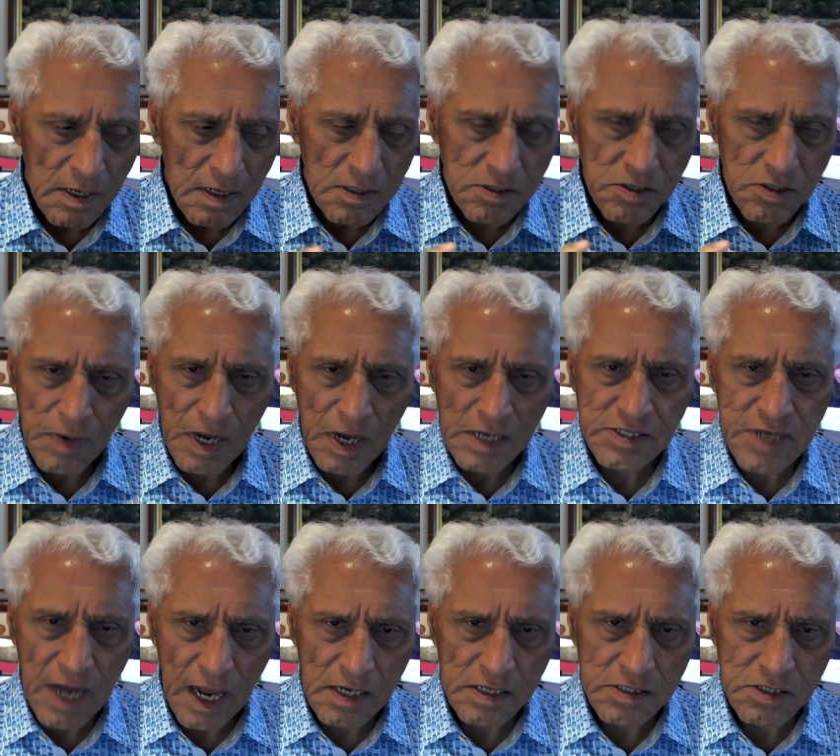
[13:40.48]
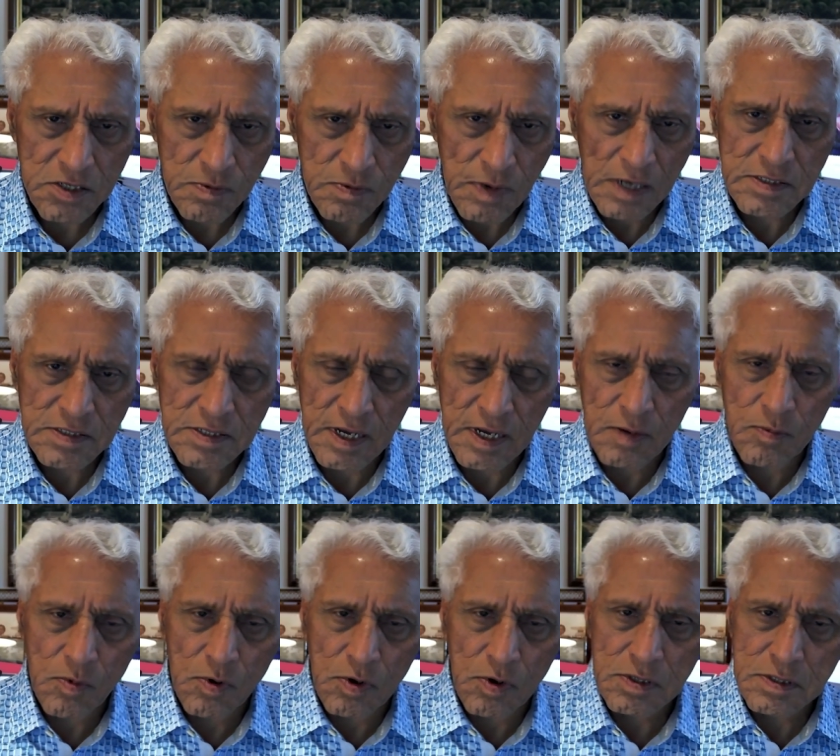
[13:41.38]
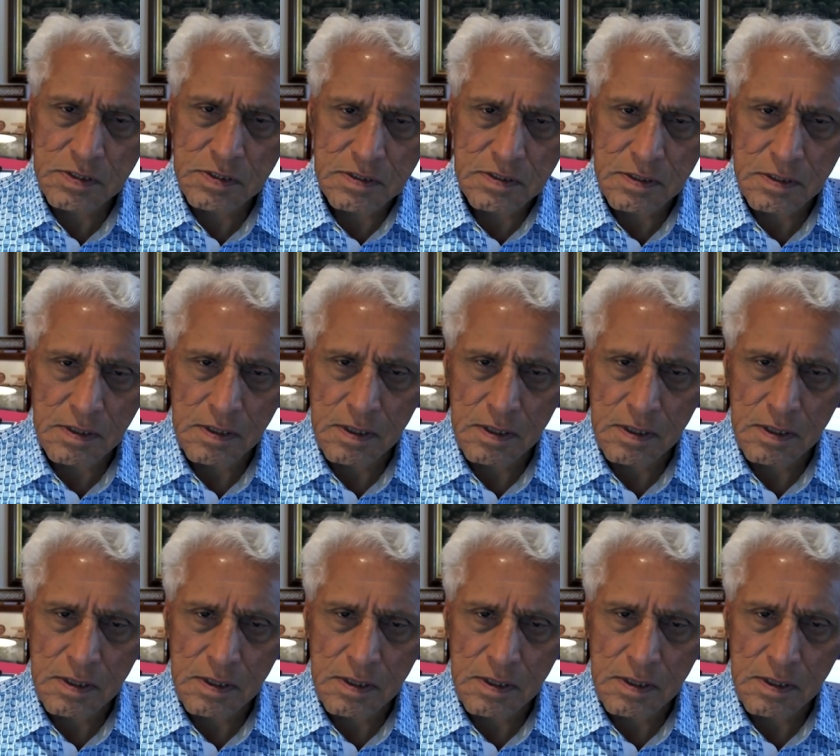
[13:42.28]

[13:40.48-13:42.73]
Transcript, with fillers: So my challenge to my team was,